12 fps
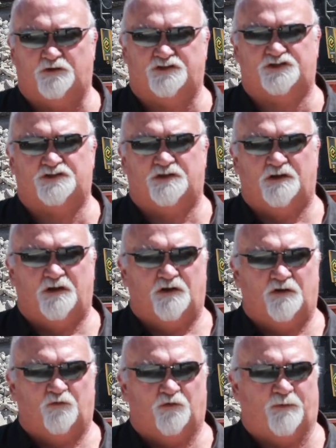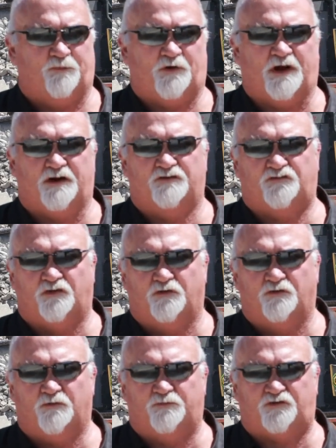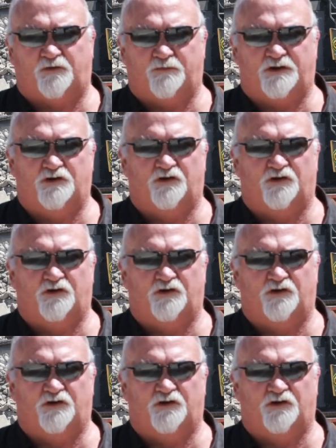which we're proud to be